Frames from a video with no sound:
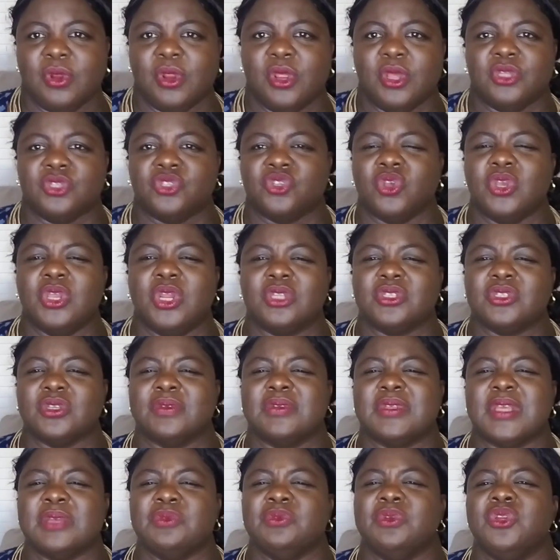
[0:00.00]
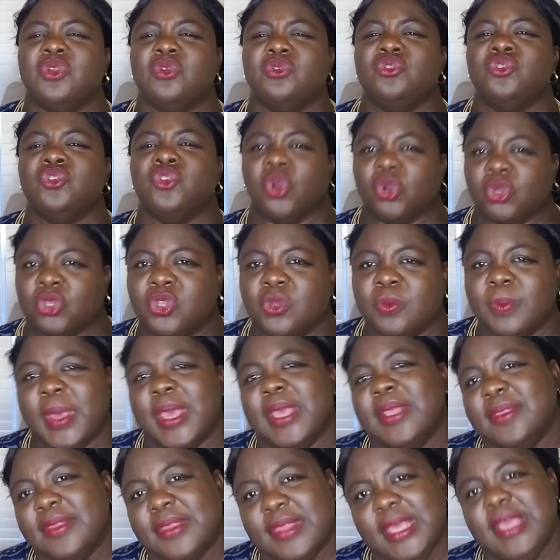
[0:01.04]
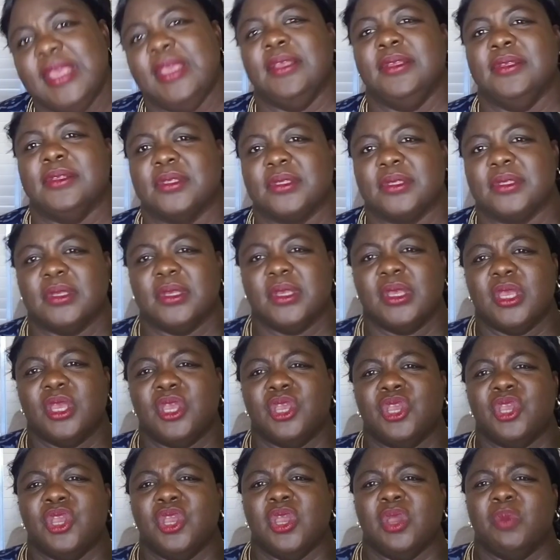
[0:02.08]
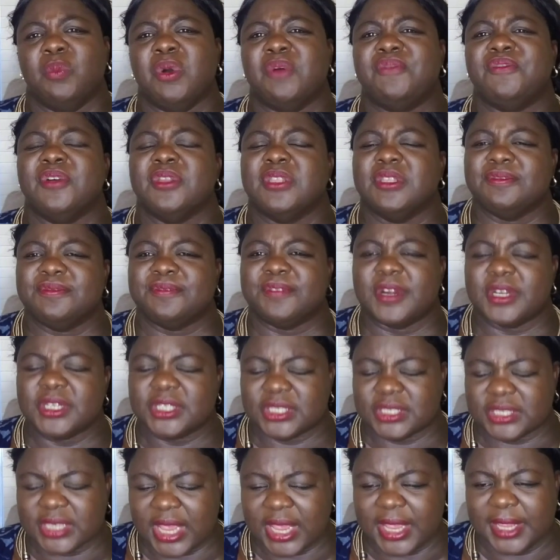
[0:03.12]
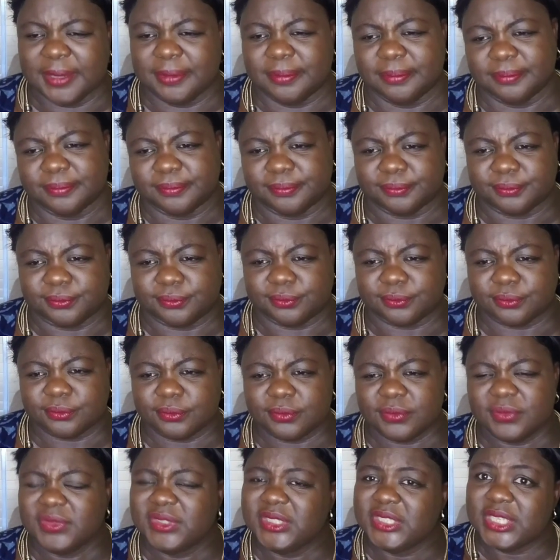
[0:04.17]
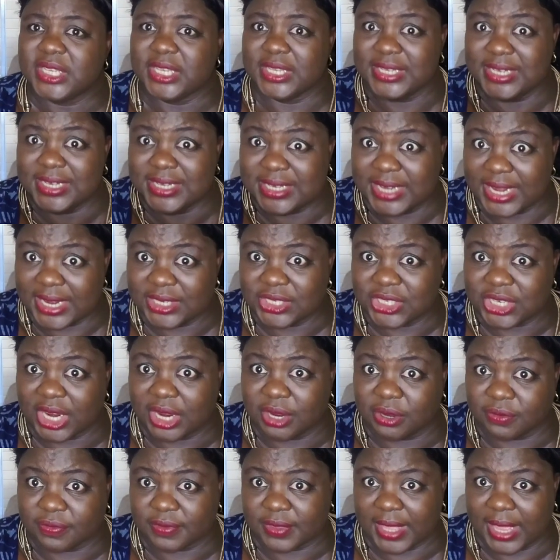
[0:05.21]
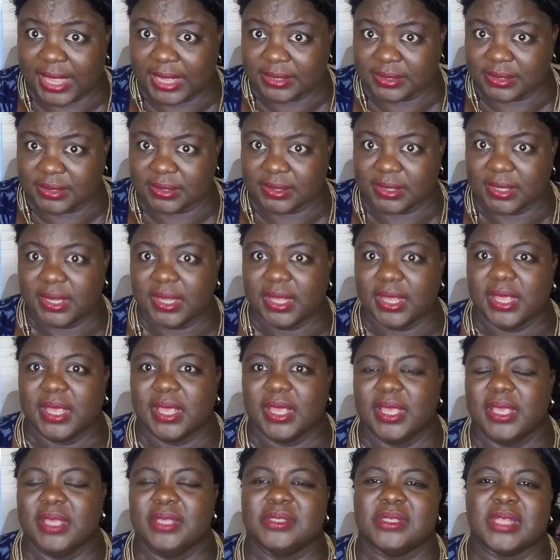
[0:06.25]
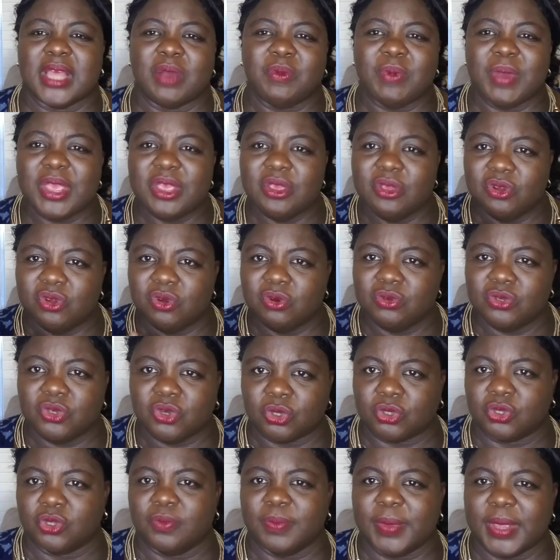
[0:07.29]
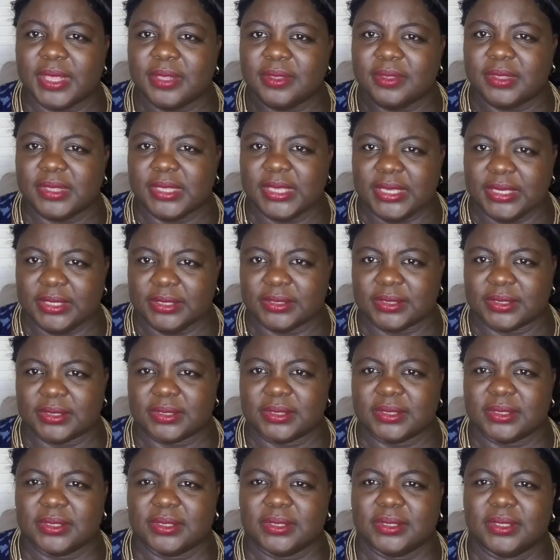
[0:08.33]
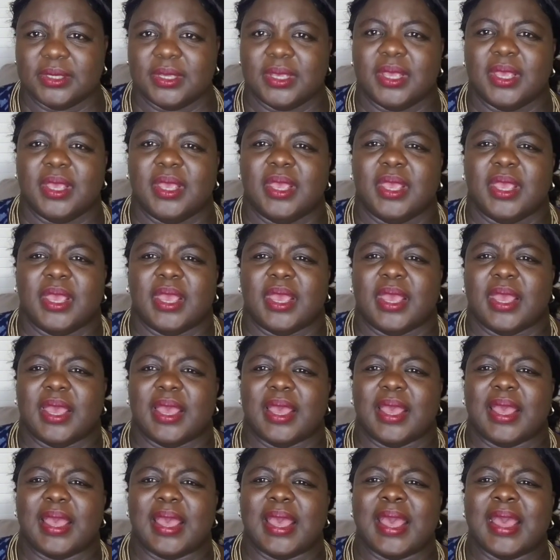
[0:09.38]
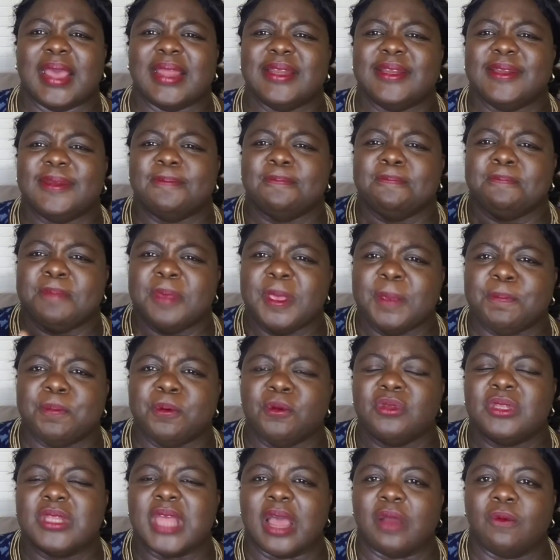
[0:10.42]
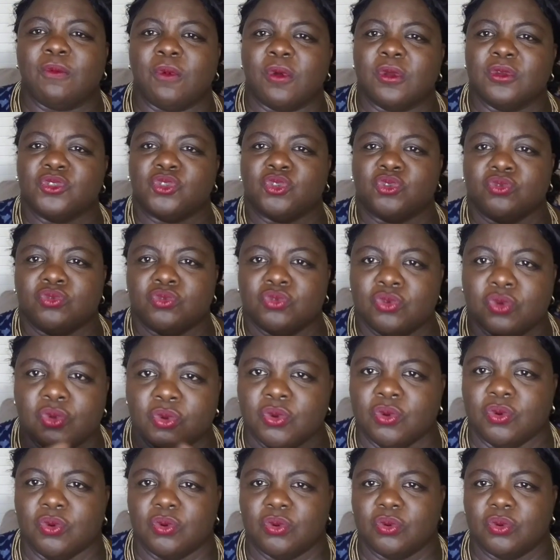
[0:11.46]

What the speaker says: So a lot of times we don't document things. But for the first time, the danger of that is that when you don't document things, and people that want to know